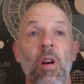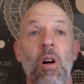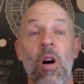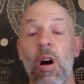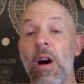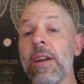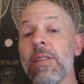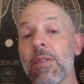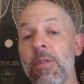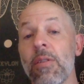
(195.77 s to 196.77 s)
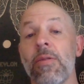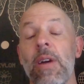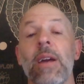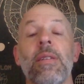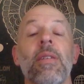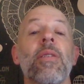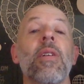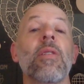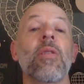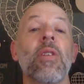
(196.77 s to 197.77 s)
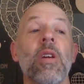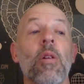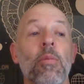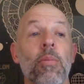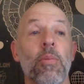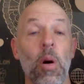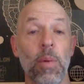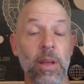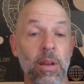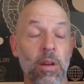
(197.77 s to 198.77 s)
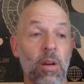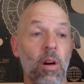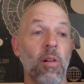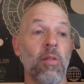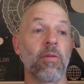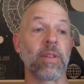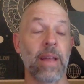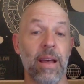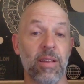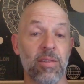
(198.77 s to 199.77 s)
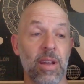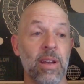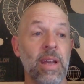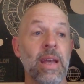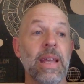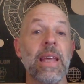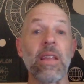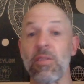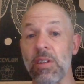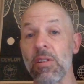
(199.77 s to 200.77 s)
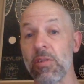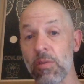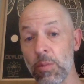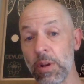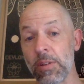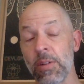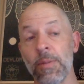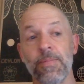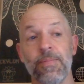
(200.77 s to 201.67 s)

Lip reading: hide the fact that the bombing of Gaza is indiscriminate.